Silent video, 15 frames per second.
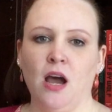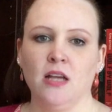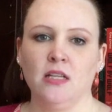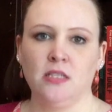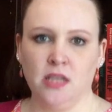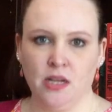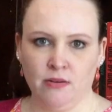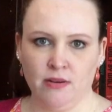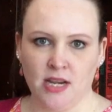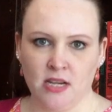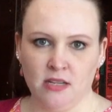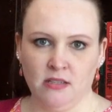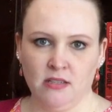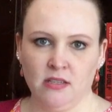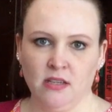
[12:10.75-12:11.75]

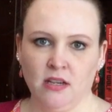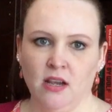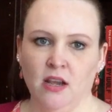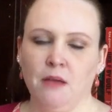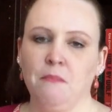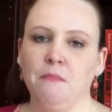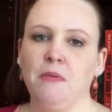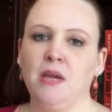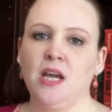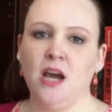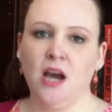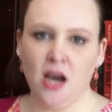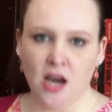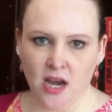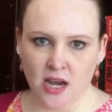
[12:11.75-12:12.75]
series,
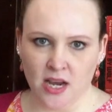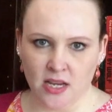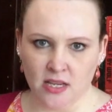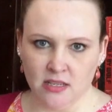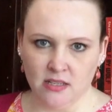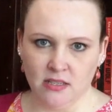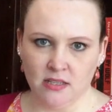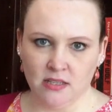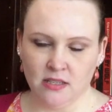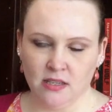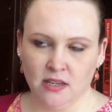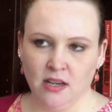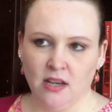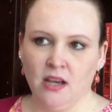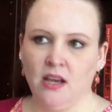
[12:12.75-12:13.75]
because
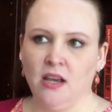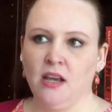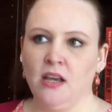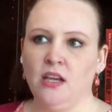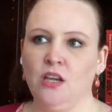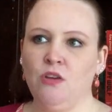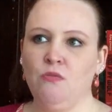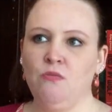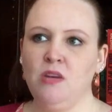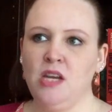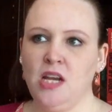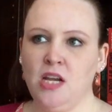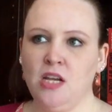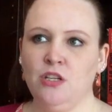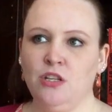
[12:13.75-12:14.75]
you
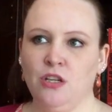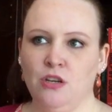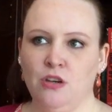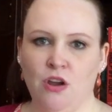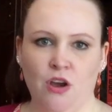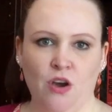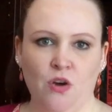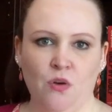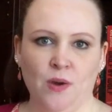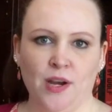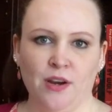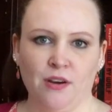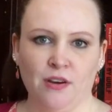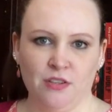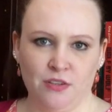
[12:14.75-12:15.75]
need to know where
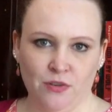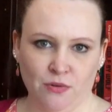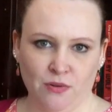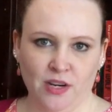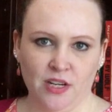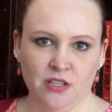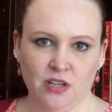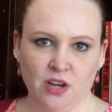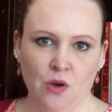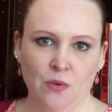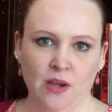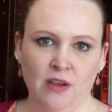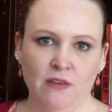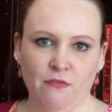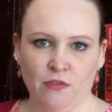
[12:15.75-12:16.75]
your story is
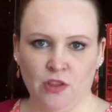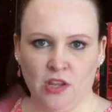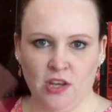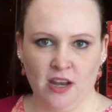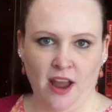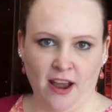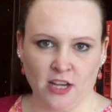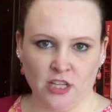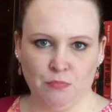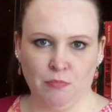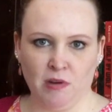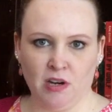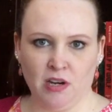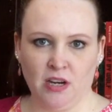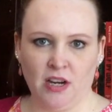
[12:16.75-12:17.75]
going for the next
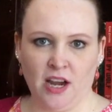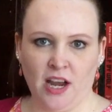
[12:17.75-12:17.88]
book.